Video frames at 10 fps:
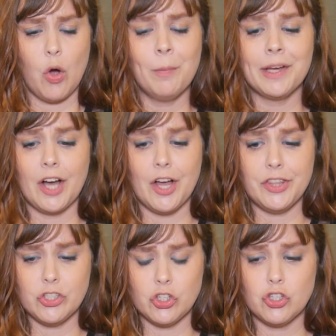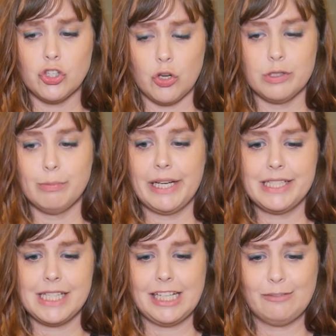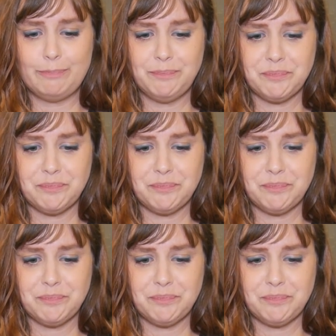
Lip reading: Oh my god, these are so spicy.